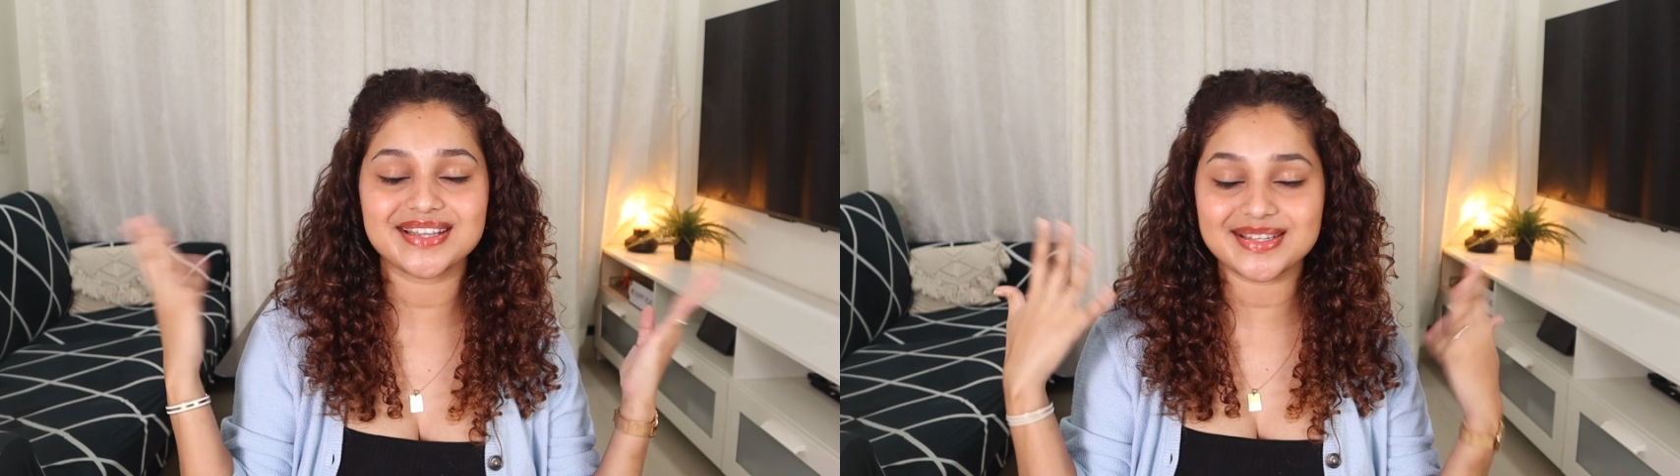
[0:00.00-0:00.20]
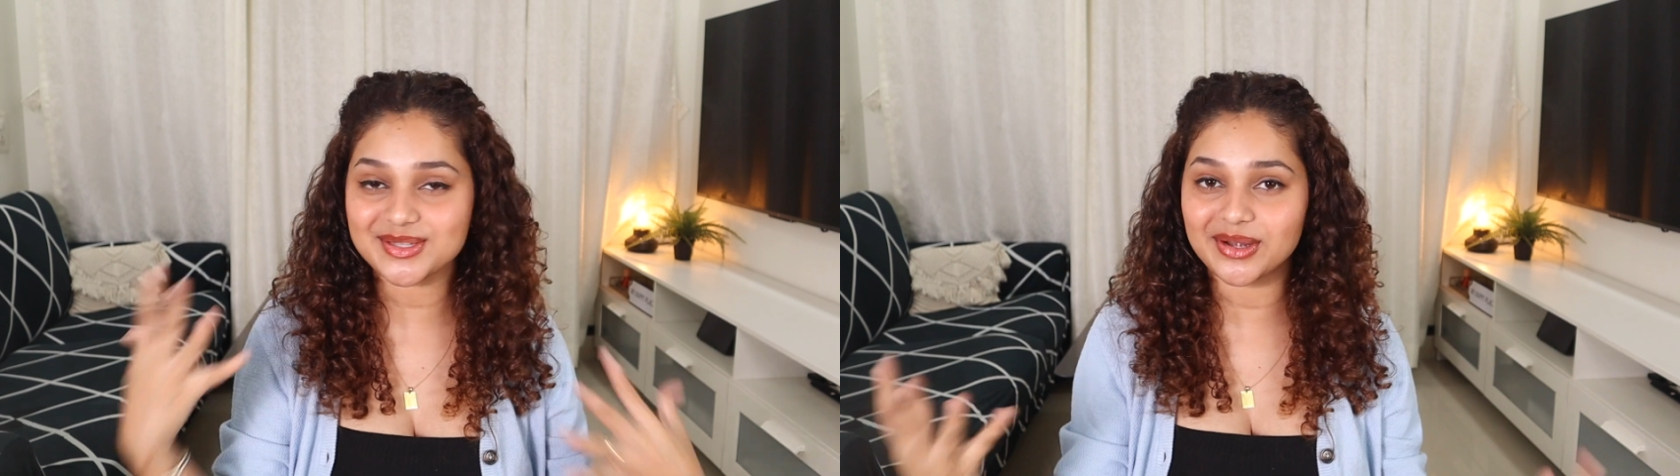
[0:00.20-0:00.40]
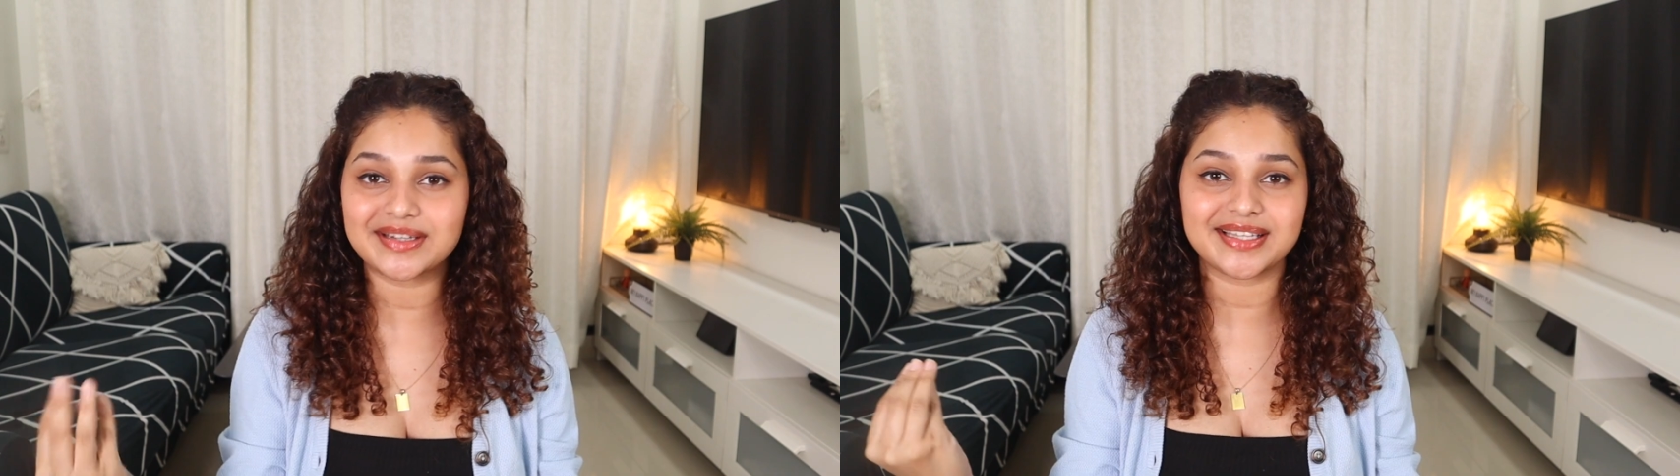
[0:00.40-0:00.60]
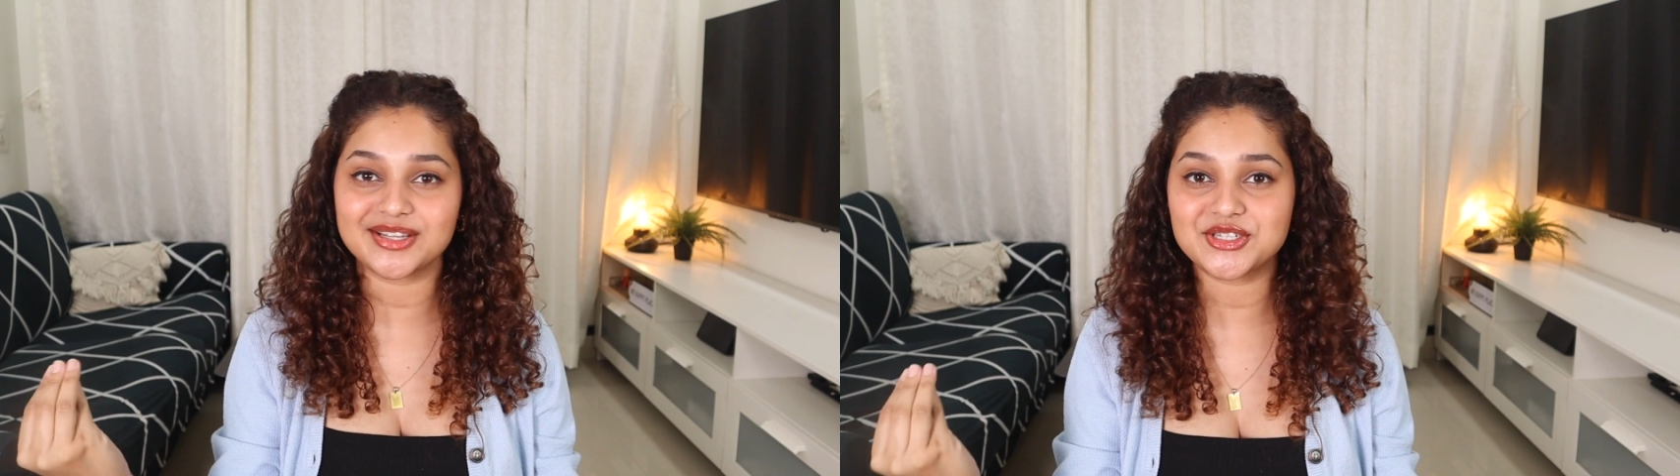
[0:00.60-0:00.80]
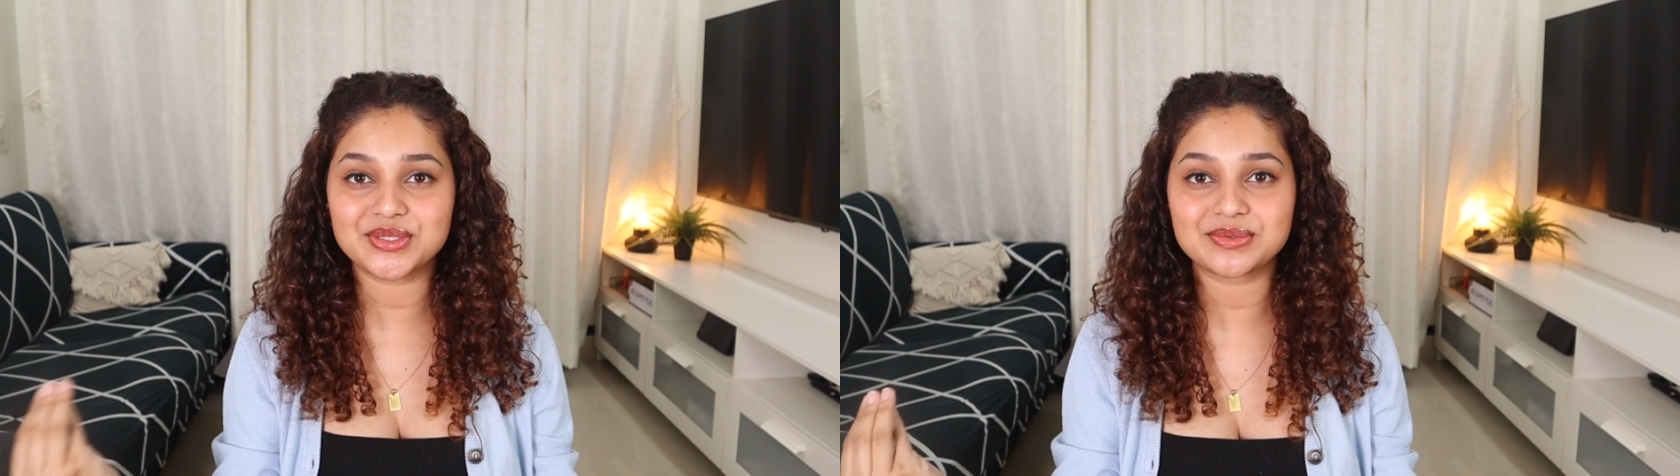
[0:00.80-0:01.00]
Just got
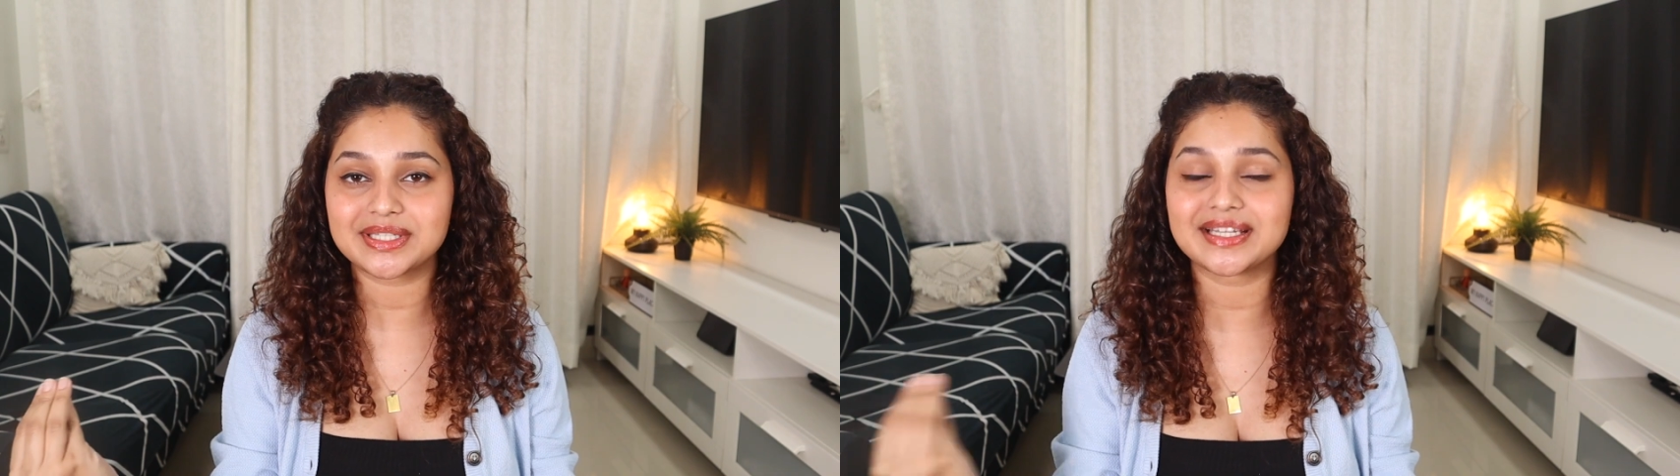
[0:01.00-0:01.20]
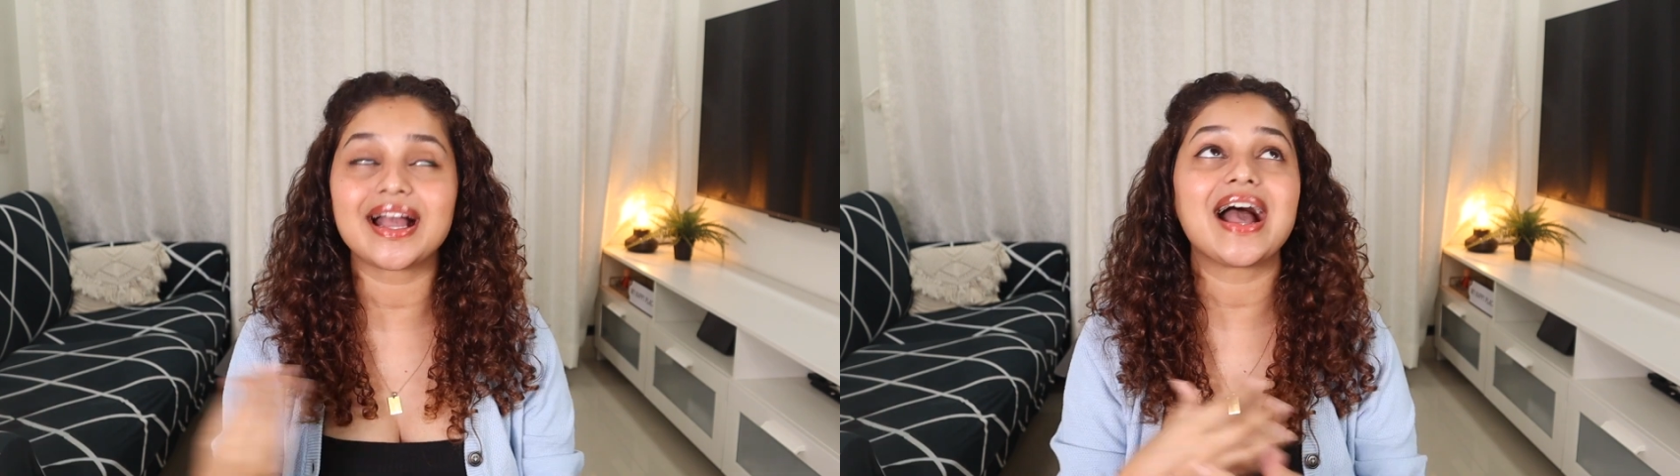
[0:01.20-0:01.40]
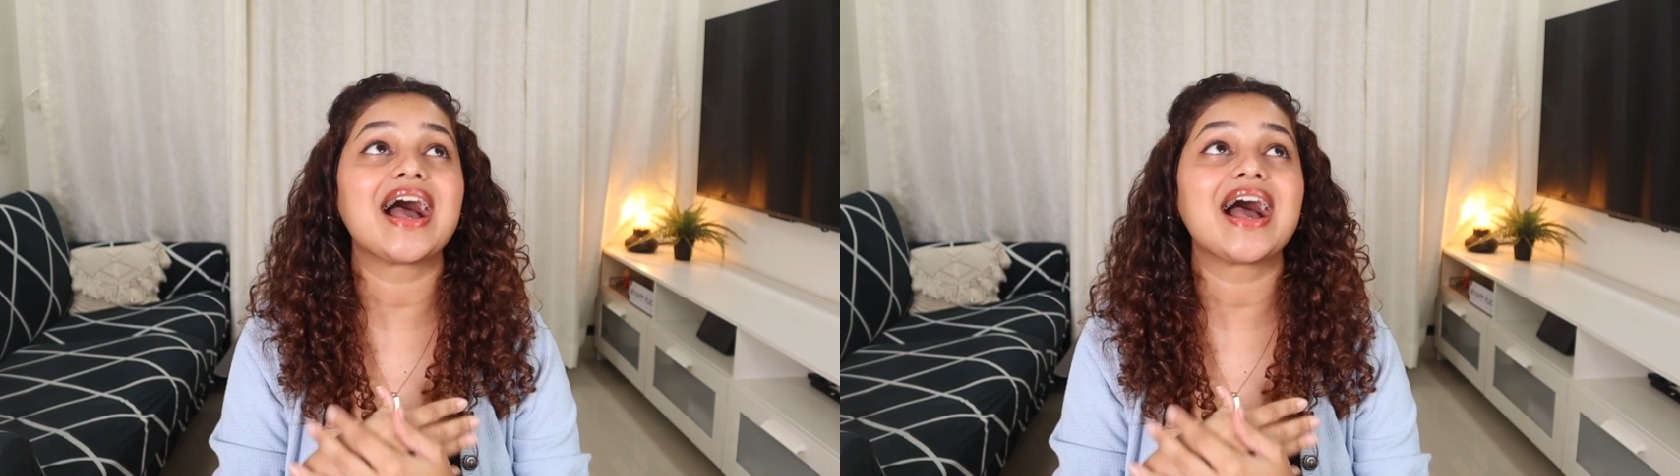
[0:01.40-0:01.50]
done shooting.